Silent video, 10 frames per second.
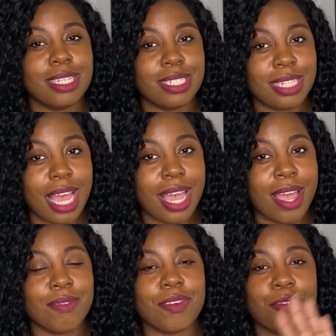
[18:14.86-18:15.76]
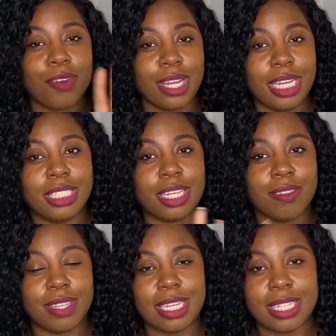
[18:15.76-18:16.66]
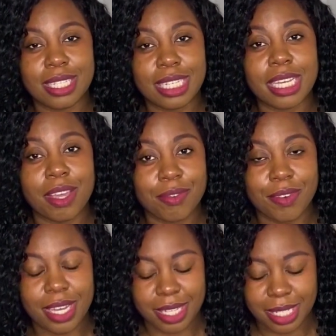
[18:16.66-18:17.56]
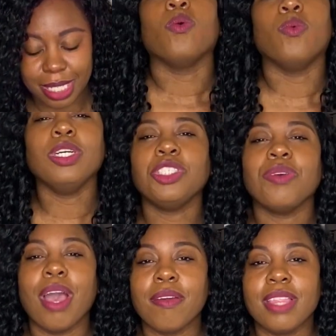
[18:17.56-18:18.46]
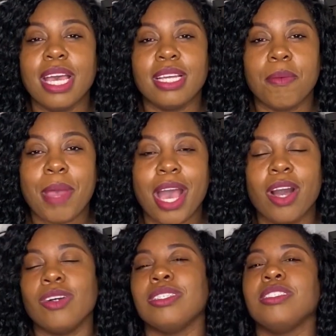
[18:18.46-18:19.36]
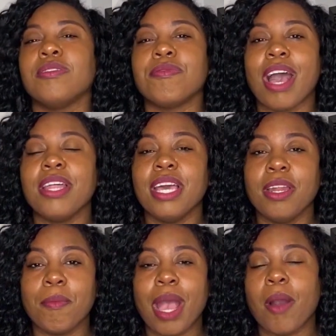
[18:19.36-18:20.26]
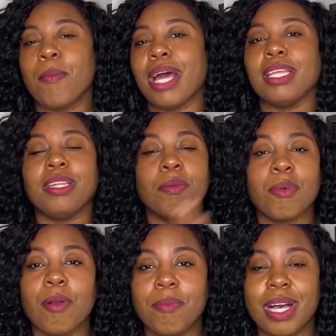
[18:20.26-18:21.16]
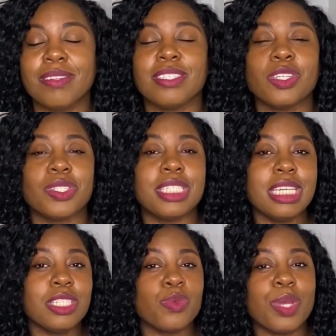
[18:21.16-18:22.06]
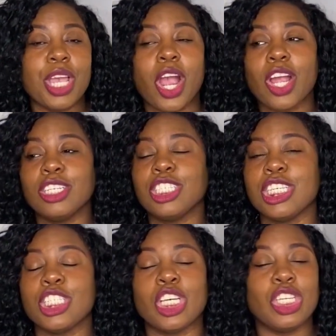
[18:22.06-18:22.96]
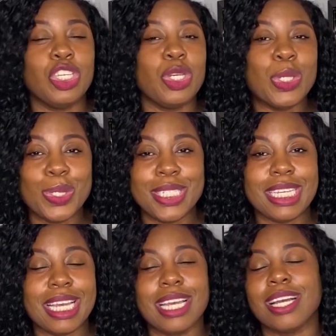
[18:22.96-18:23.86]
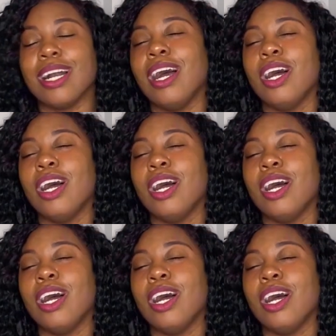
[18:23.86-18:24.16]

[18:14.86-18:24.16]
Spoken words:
save for each of these sinking funds. Once you have that amount, divide that amount by the number of months. So since we are just using